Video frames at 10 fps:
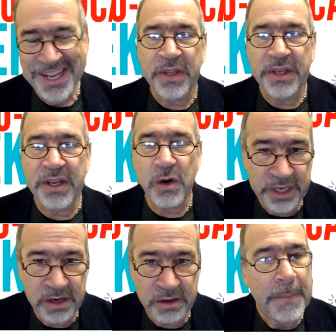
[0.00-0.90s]
You
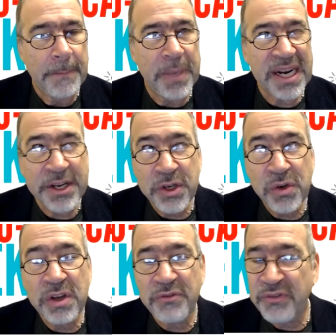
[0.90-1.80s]
know, but I knew
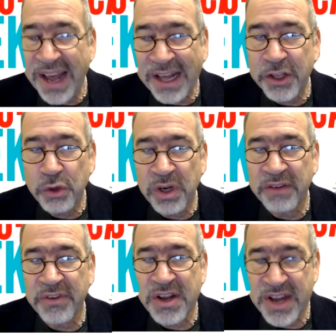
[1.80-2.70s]
the value of
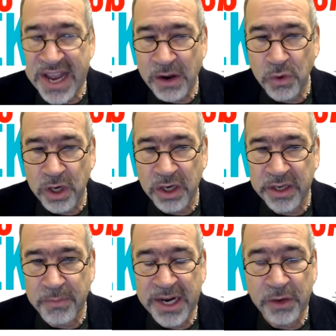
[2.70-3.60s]
a network.
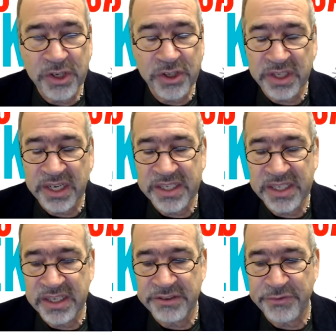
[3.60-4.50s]
My original
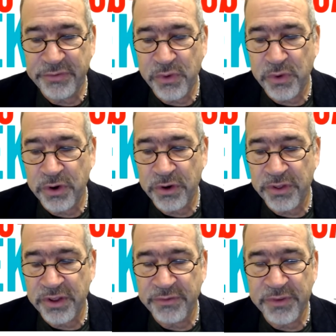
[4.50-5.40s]
idea for
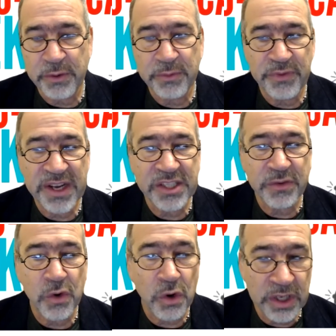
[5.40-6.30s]
the Film
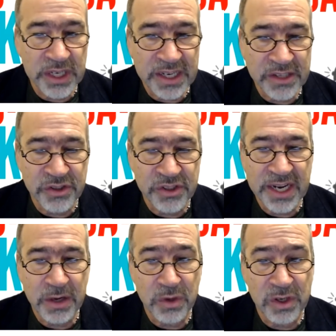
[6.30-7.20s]
Festival Organizers
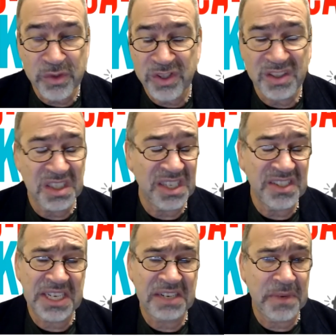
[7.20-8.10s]
Network was, look, let's
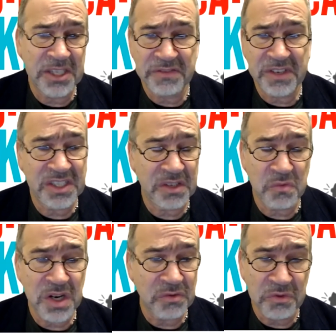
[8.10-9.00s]
get a bunch of us in
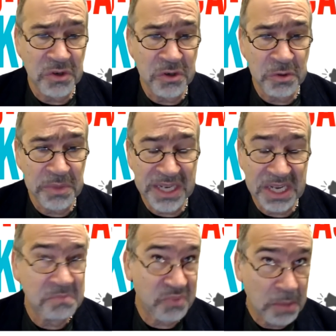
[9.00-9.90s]
one room and
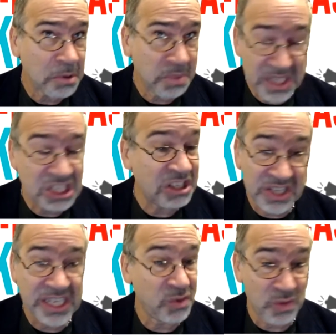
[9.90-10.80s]
probably good
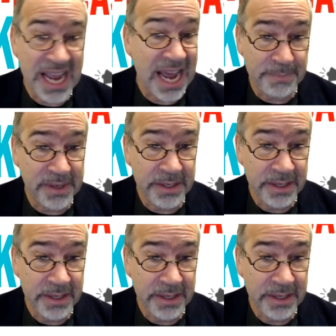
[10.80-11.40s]
things will happen.